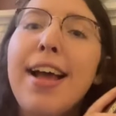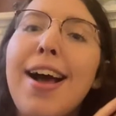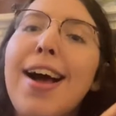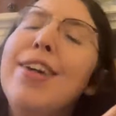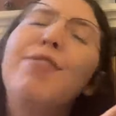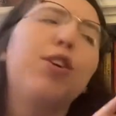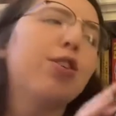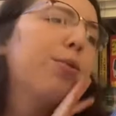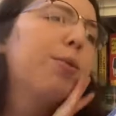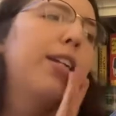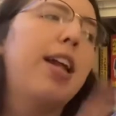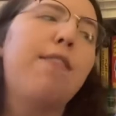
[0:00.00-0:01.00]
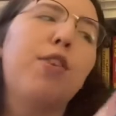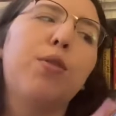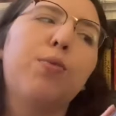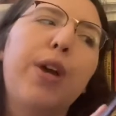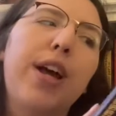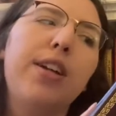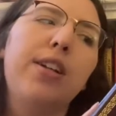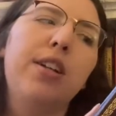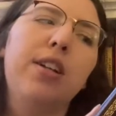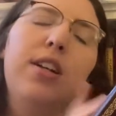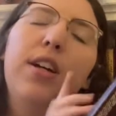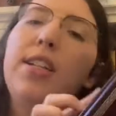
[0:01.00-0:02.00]
I've also never read
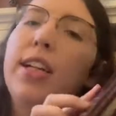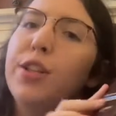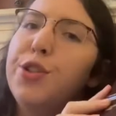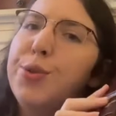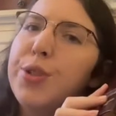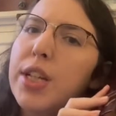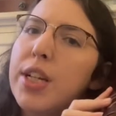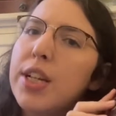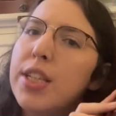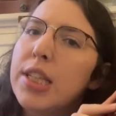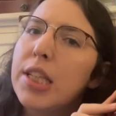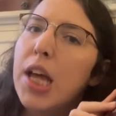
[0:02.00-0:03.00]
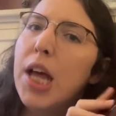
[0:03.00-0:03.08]
A Tale of Two Cities.